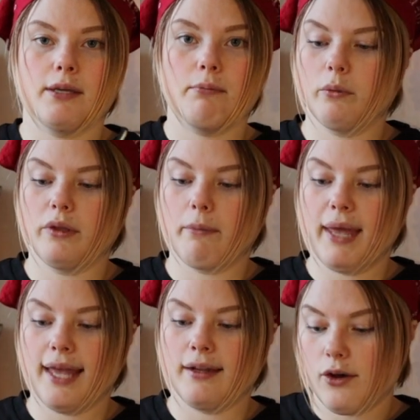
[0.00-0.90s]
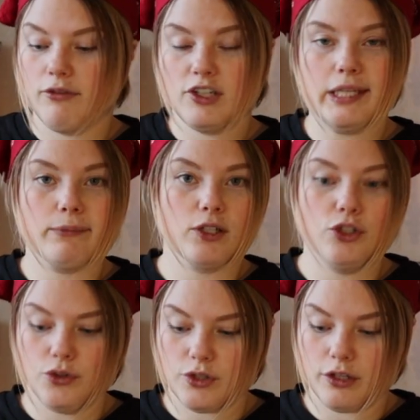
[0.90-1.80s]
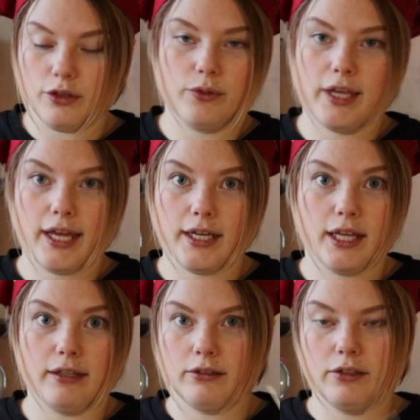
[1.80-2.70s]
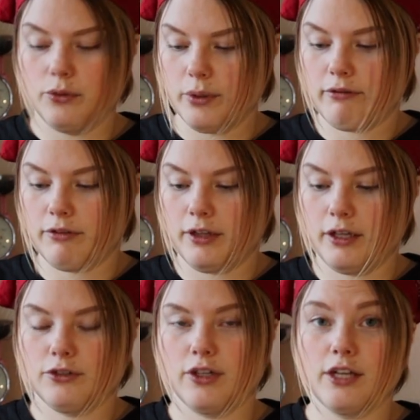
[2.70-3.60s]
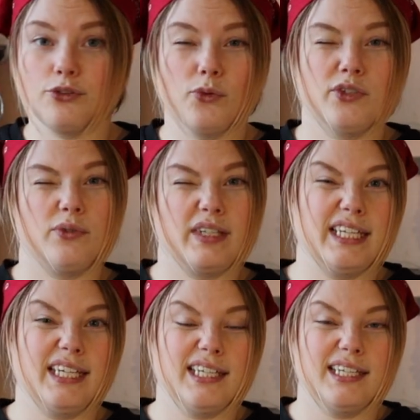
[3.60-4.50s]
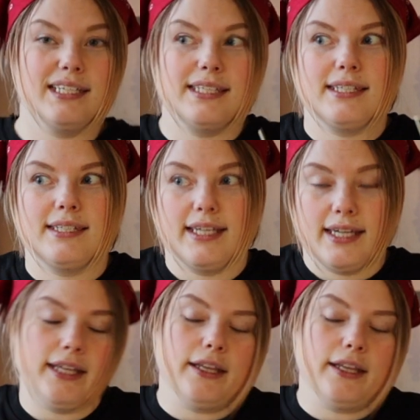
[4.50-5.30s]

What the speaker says: with a band. Obviously I'm going to use the glue gun and glue everything together so it's really sitting